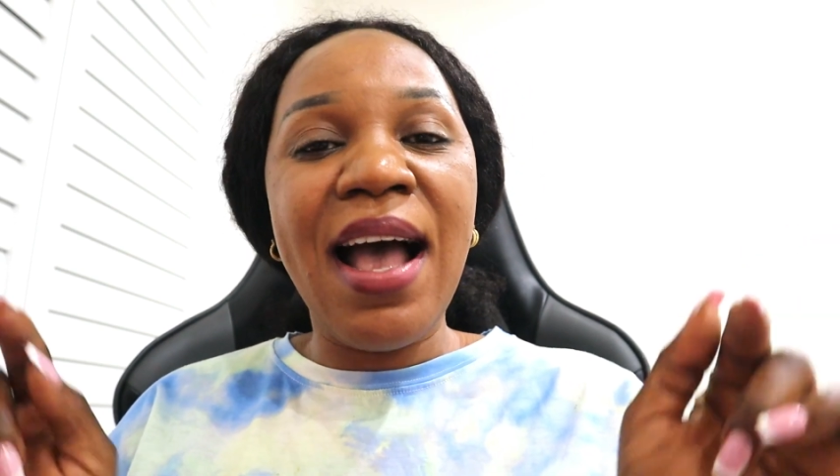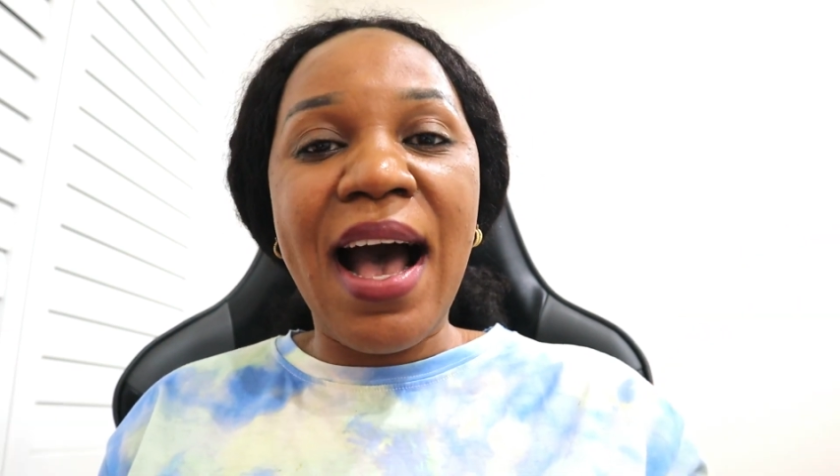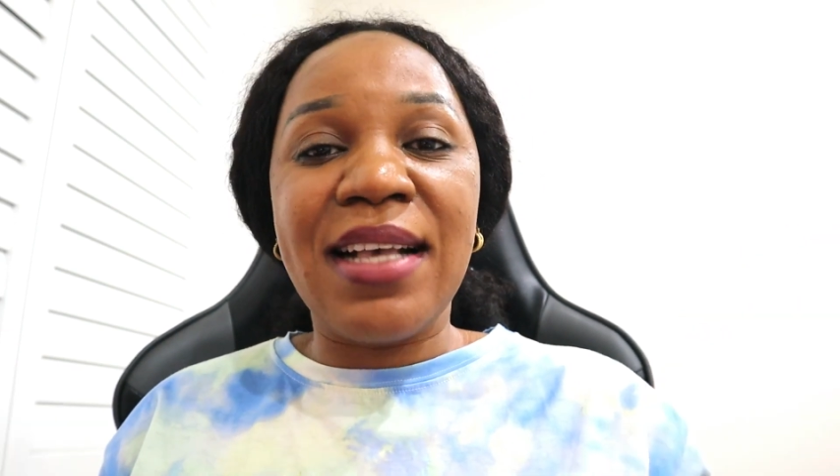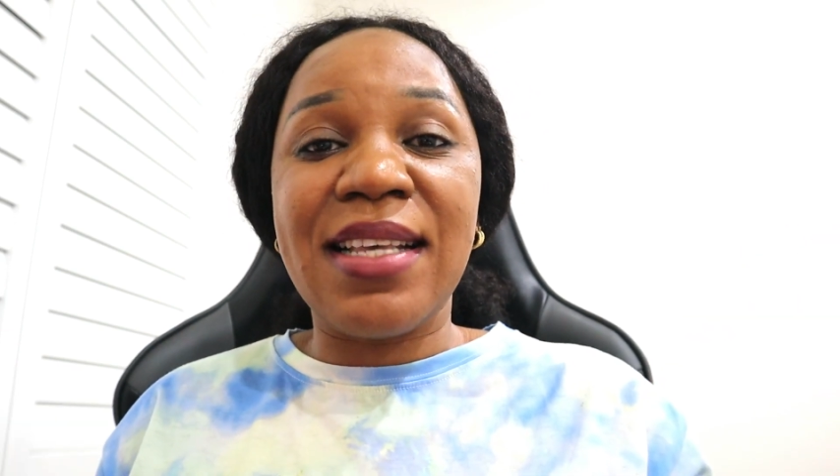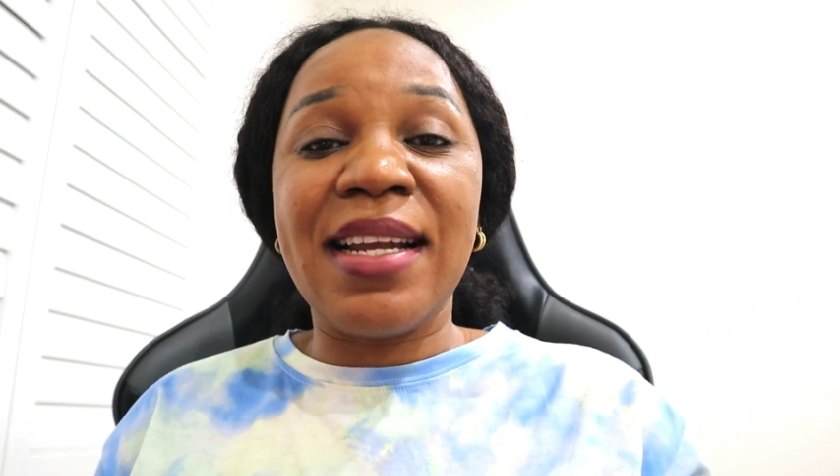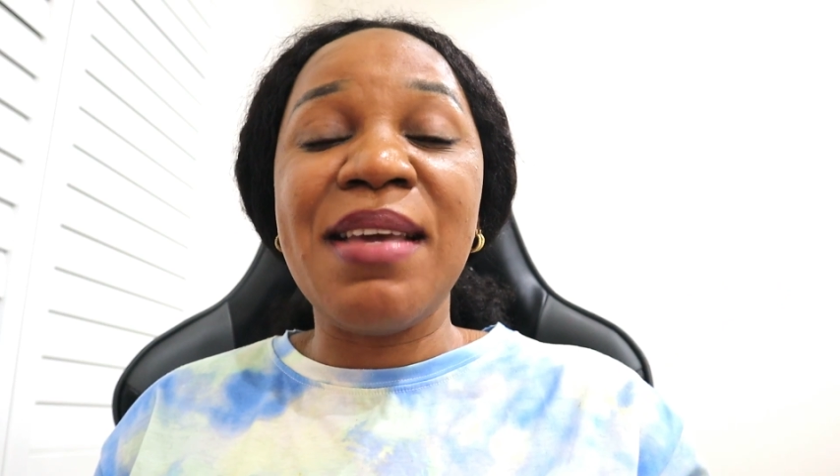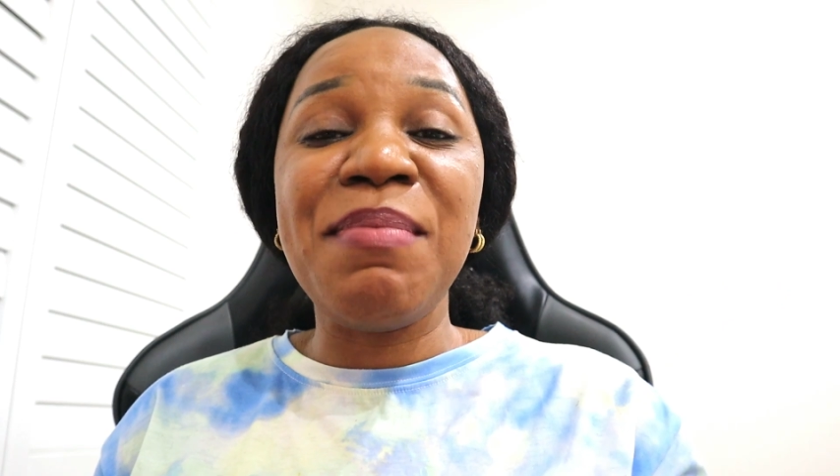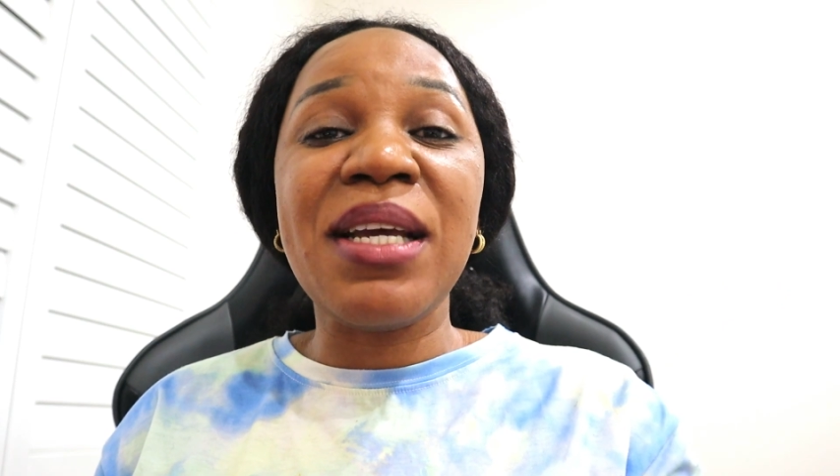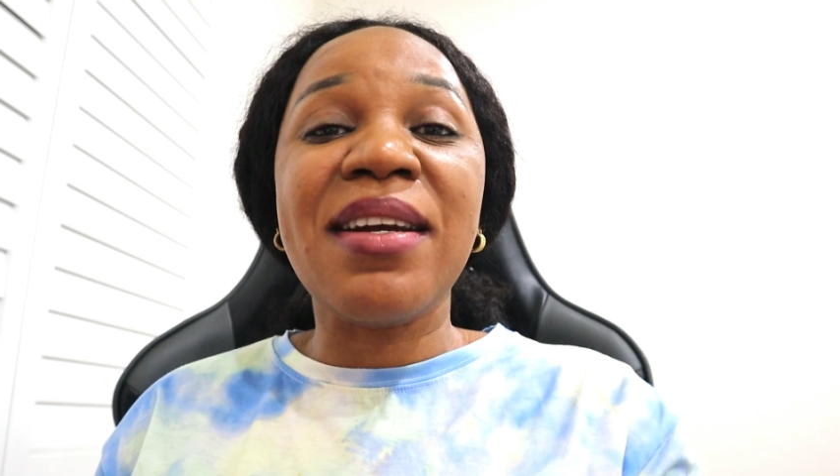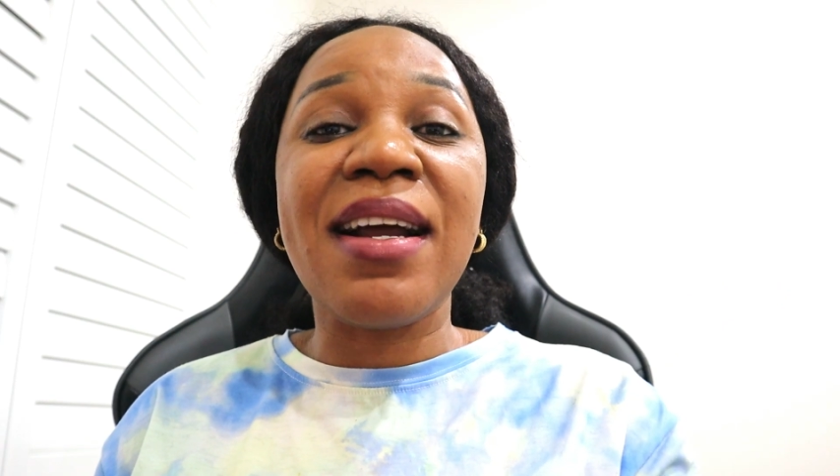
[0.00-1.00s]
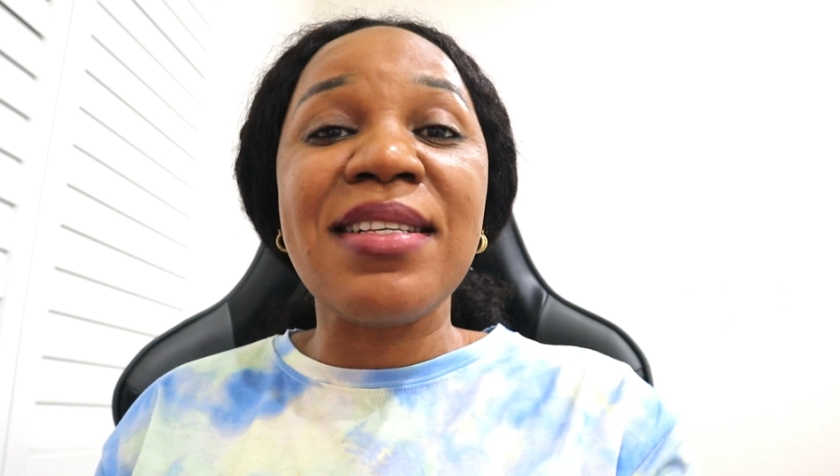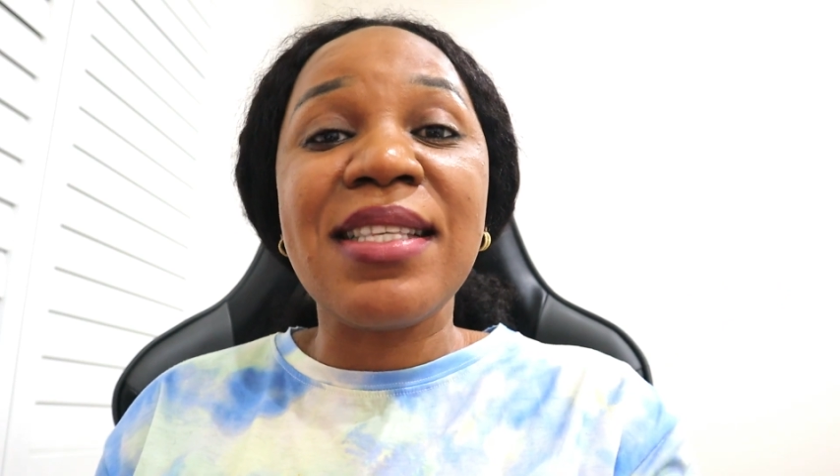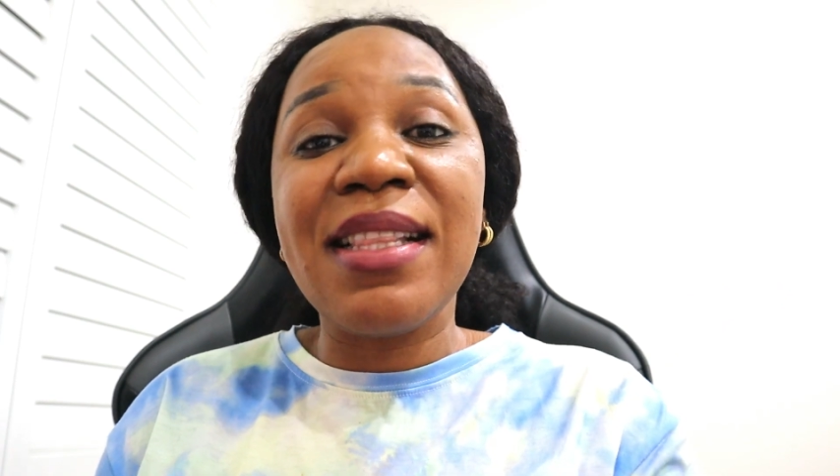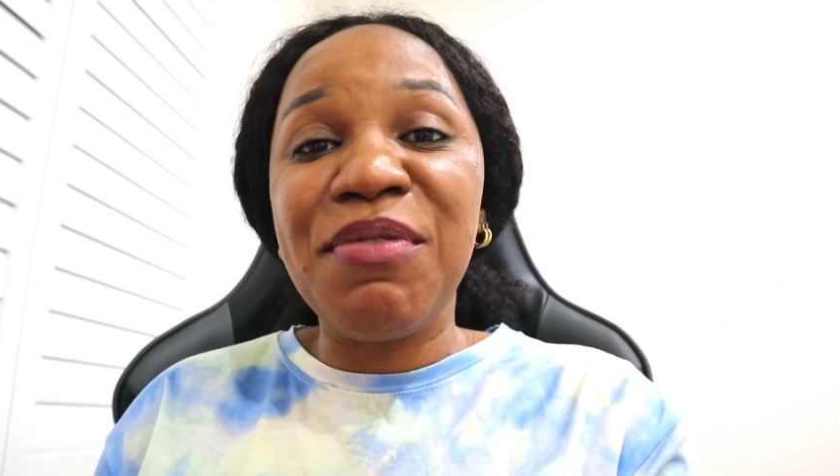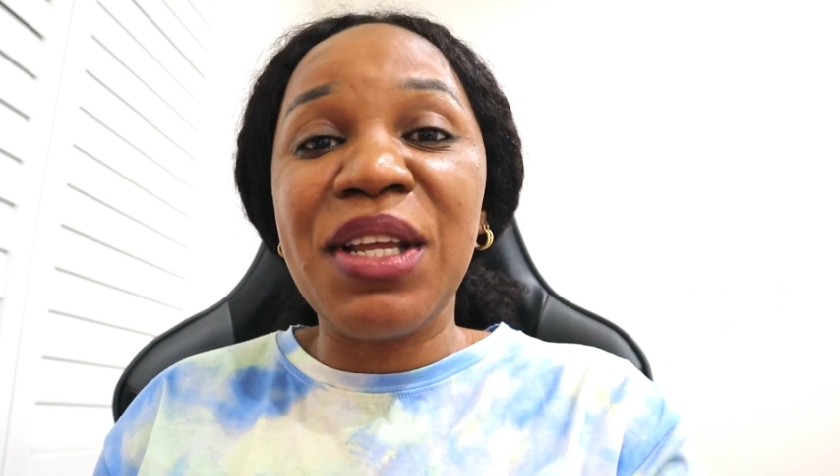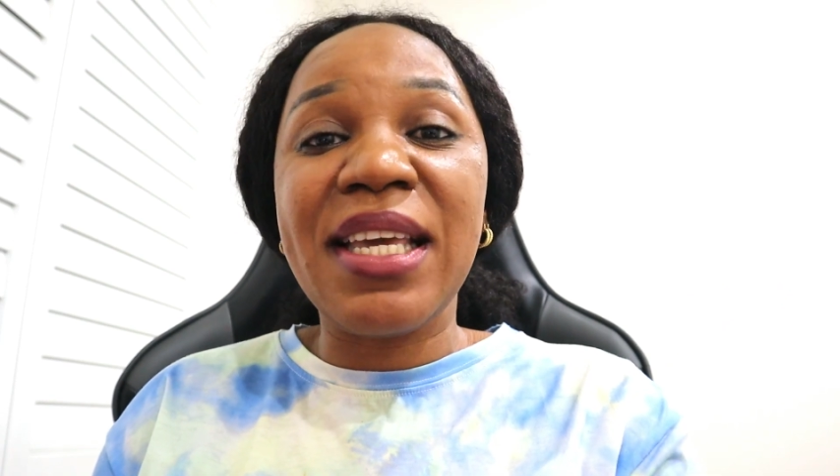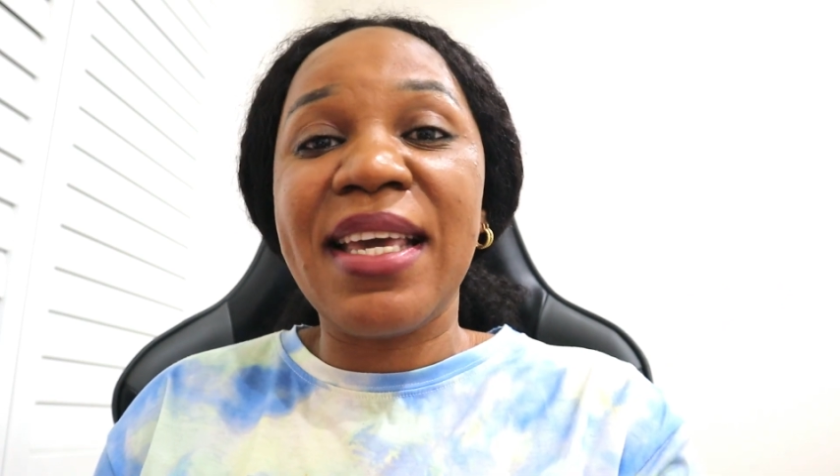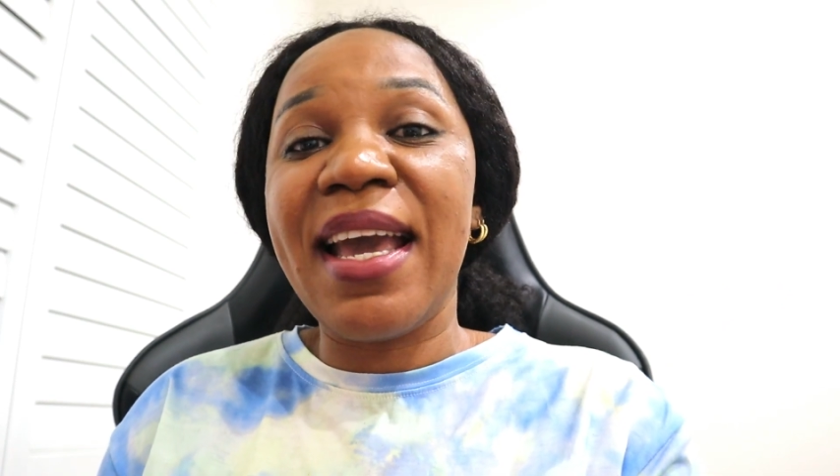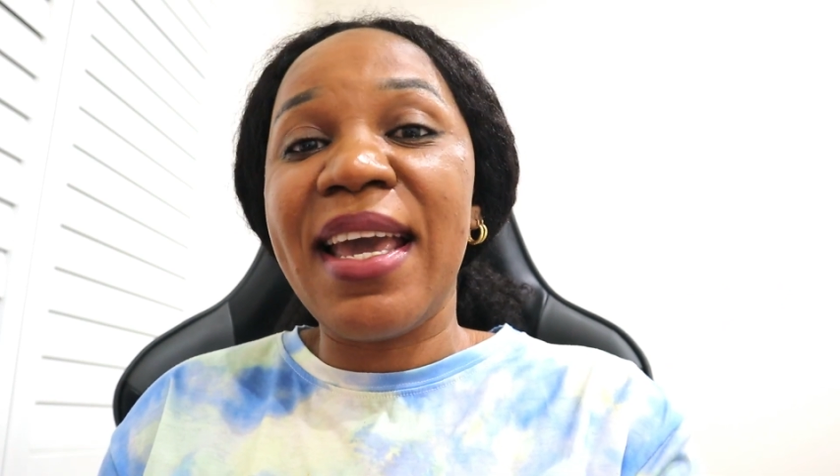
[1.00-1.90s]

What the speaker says: as an immigrant living here